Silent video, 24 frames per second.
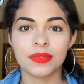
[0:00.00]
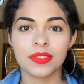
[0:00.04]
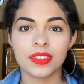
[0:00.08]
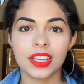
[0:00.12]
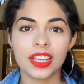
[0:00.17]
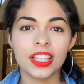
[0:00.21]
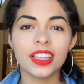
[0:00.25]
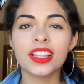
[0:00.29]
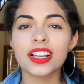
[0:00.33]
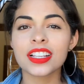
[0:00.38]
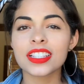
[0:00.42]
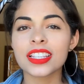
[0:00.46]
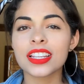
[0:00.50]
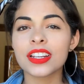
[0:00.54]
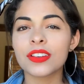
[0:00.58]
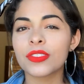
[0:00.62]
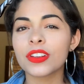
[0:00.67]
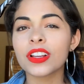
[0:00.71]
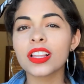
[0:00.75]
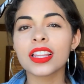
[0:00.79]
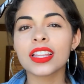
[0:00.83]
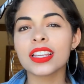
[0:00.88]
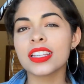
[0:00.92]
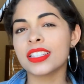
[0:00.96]
it doesn't
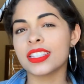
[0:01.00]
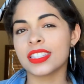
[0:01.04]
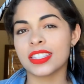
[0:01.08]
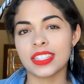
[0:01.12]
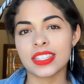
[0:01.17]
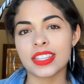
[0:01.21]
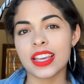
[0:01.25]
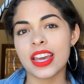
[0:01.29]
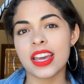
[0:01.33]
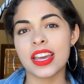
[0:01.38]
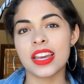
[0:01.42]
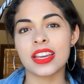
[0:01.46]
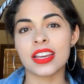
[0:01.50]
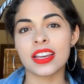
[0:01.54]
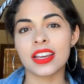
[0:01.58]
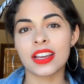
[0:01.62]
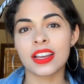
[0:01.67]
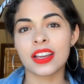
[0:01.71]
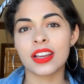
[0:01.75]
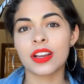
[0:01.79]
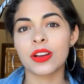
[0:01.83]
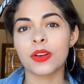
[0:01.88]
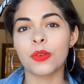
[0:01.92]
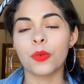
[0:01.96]
really say
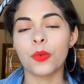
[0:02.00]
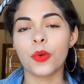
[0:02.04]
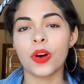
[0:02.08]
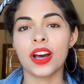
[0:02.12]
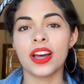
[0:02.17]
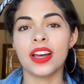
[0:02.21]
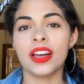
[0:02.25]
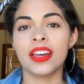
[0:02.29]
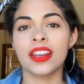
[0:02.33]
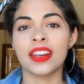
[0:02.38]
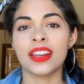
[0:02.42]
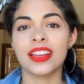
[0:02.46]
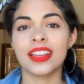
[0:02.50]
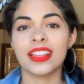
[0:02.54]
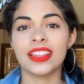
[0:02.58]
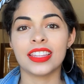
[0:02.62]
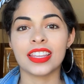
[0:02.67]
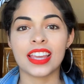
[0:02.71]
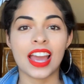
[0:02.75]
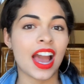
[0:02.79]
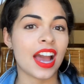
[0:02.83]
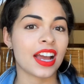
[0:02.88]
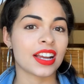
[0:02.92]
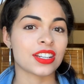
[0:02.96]
what
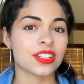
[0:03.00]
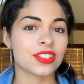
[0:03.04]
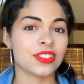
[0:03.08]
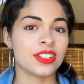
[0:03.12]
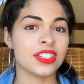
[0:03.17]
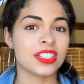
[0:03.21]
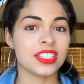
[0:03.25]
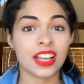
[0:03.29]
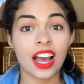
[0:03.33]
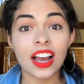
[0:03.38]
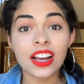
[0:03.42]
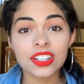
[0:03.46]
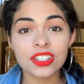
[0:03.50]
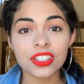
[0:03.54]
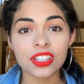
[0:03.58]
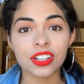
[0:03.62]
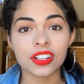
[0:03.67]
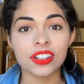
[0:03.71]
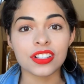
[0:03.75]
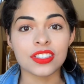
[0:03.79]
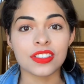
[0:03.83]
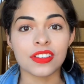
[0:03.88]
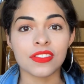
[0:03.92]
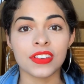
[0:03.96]
the action is actually
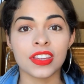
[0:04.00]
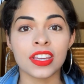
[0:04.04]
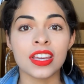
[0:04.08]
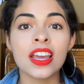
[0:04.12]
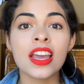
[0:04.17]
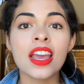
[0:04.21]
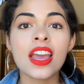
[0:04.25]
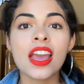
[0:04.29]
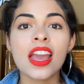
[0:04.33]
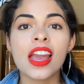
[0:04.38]
going to be,